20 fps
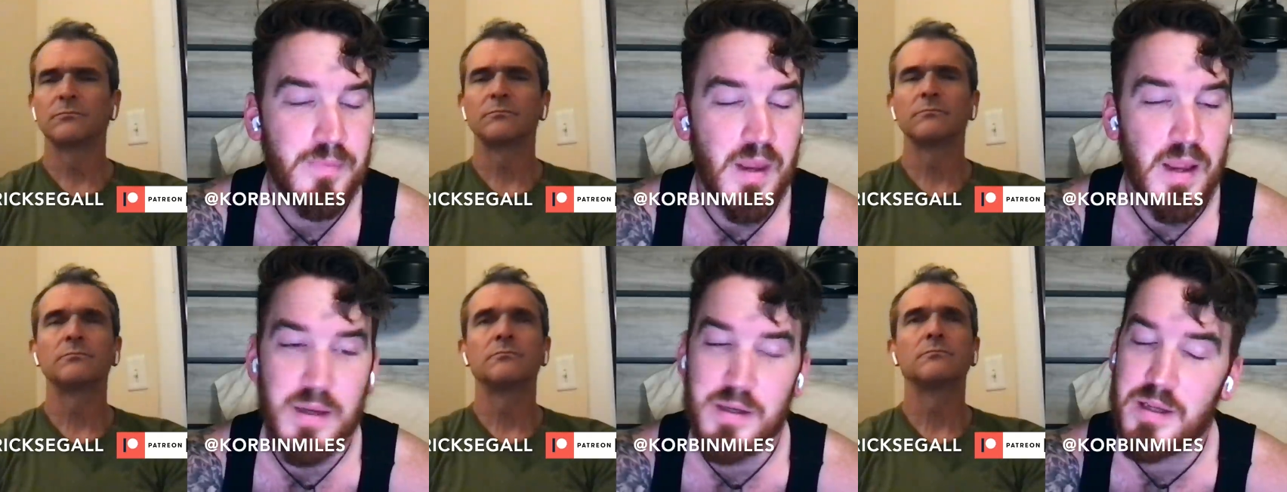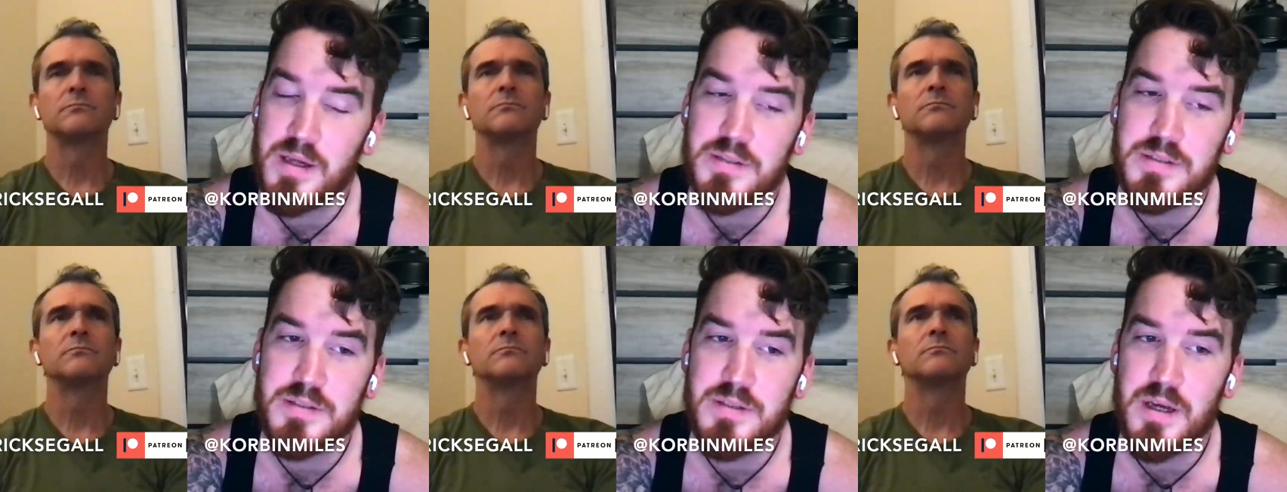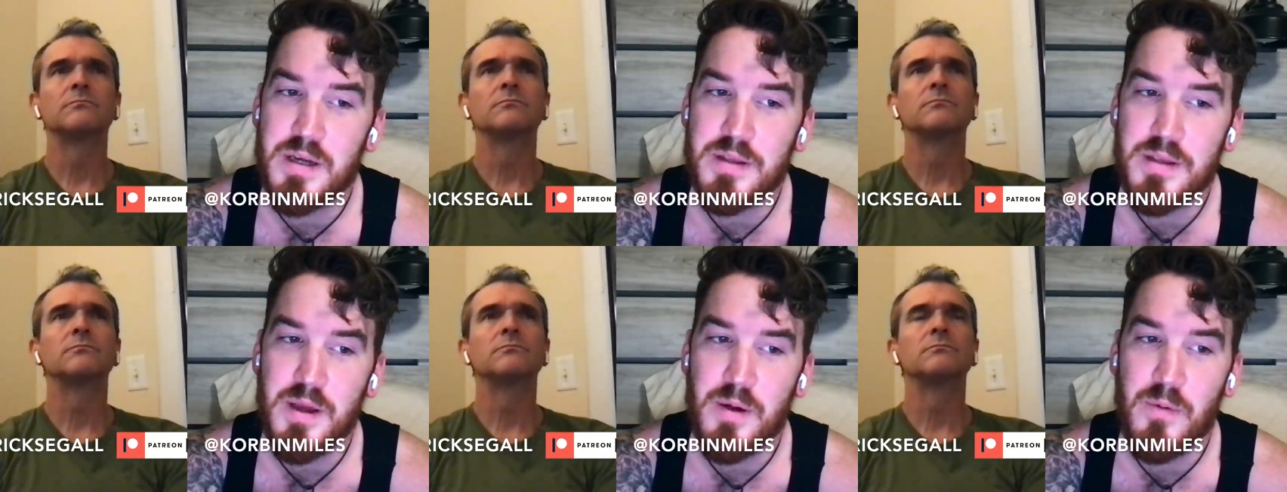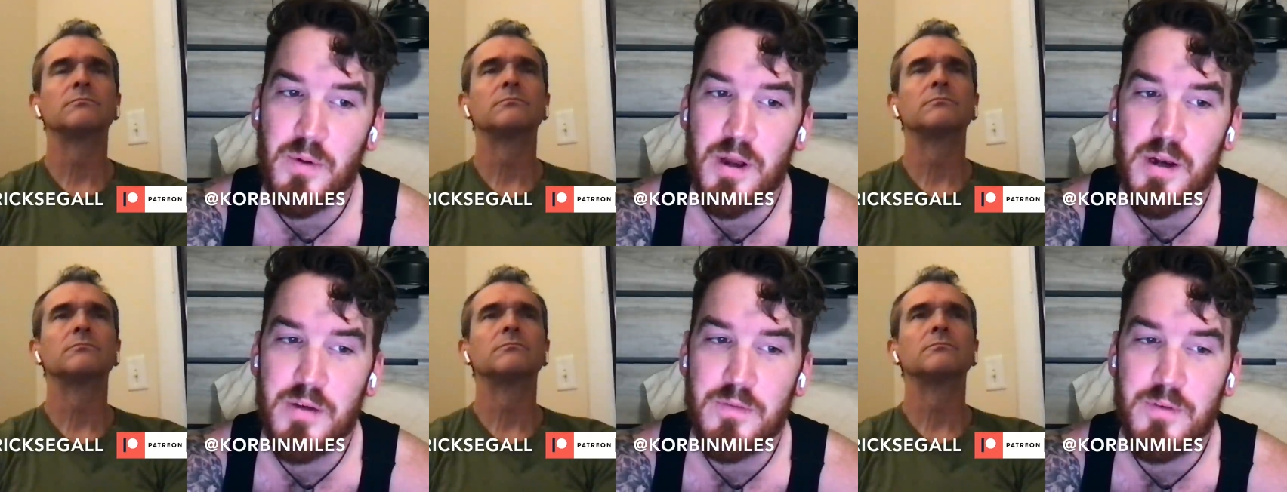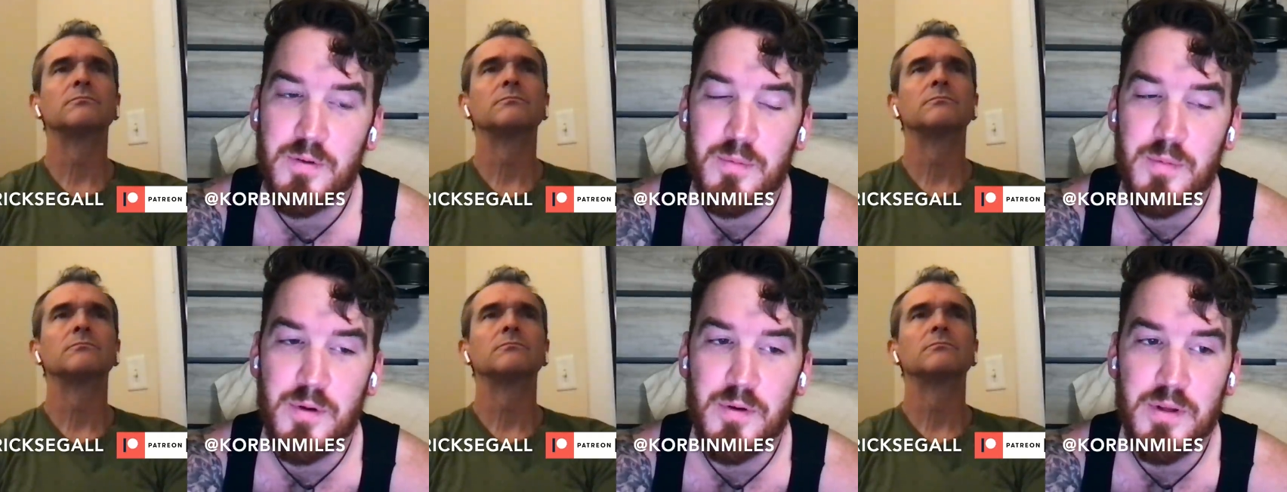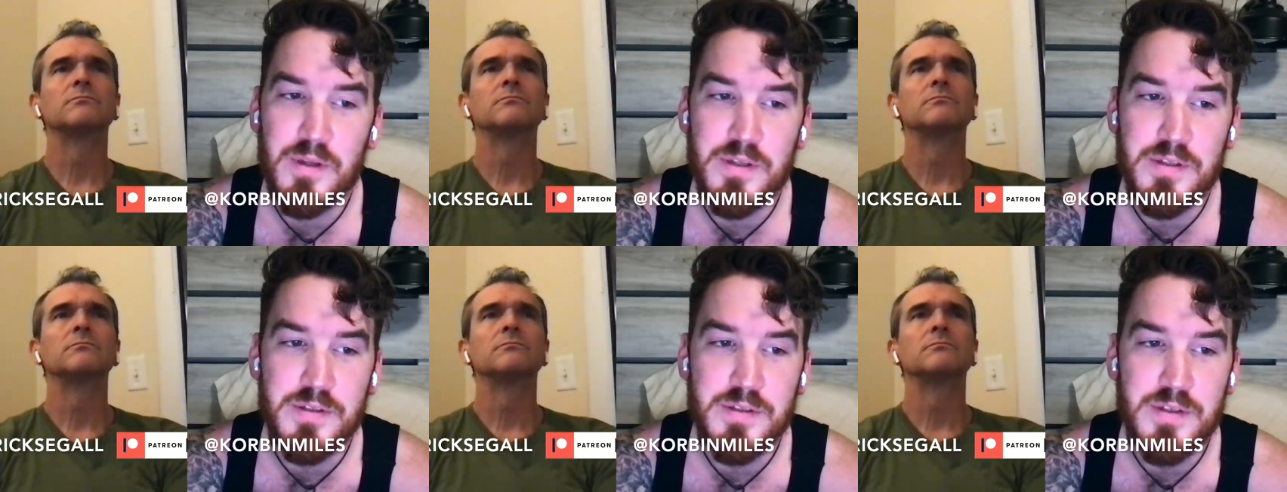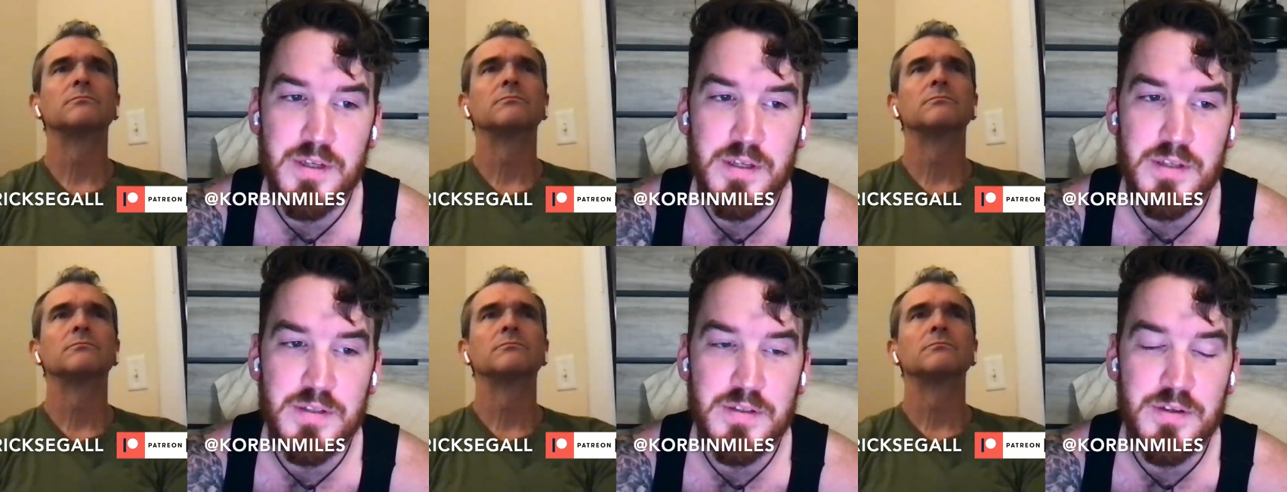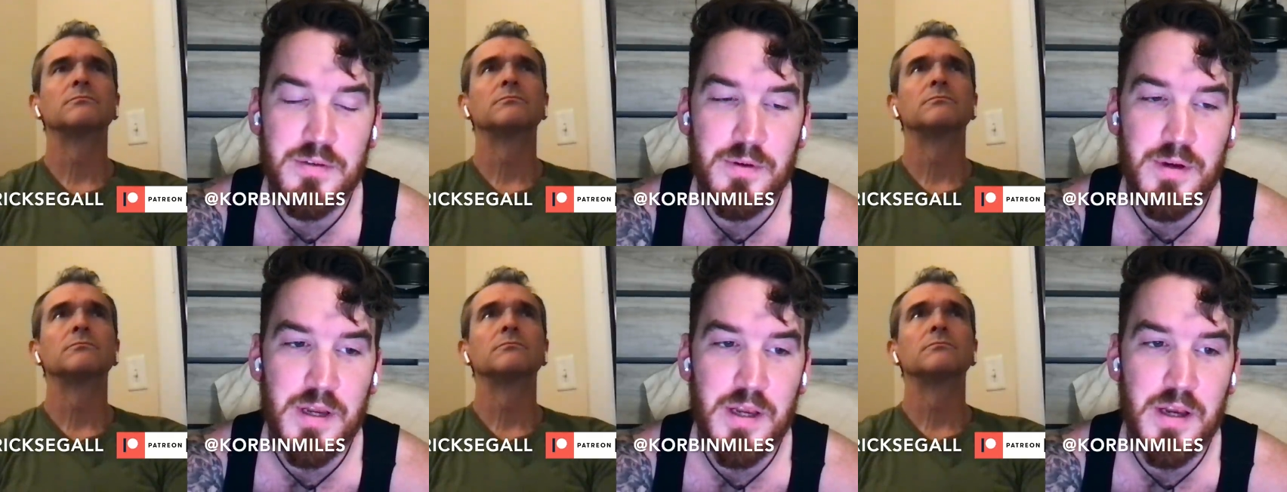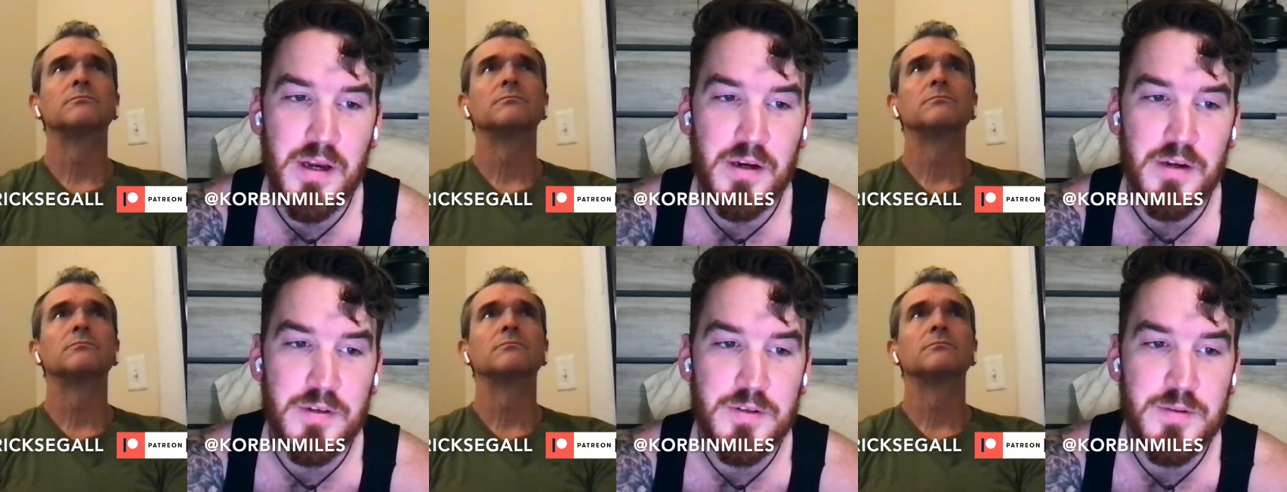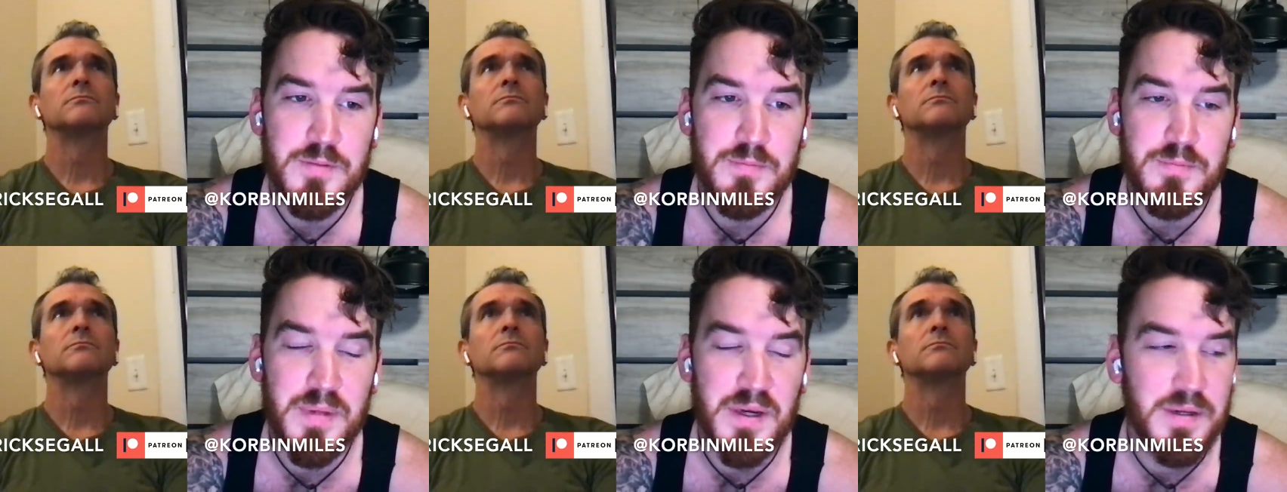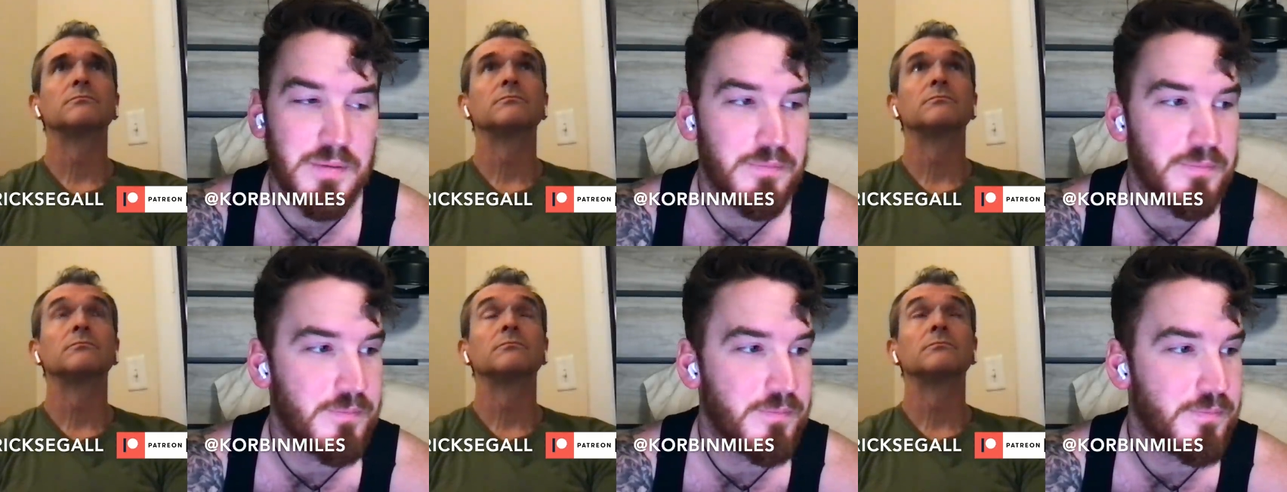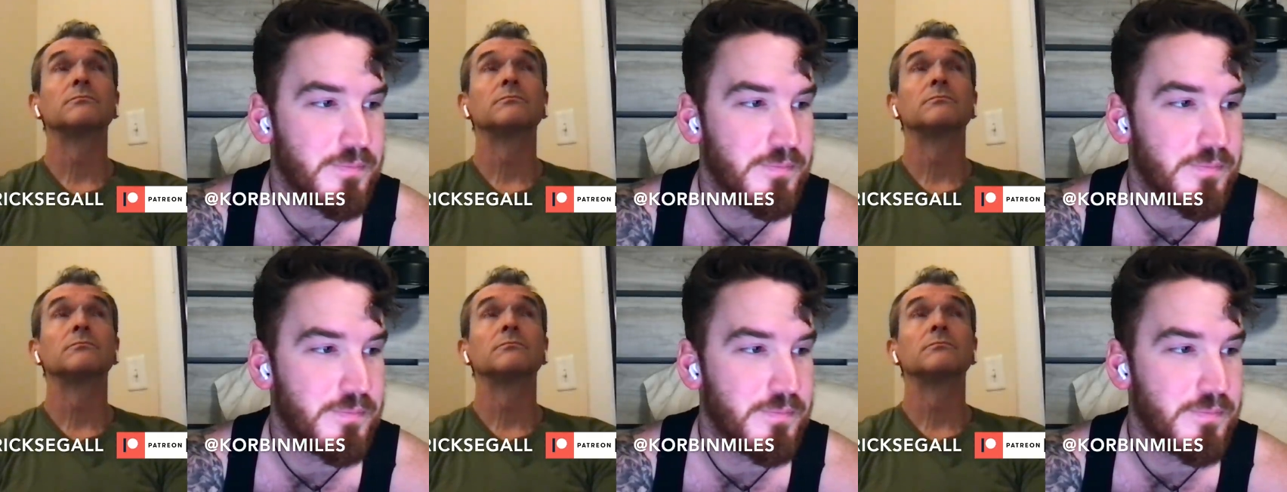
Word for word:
Speaker 1: It does suck that one of them only sentenced 3 years, but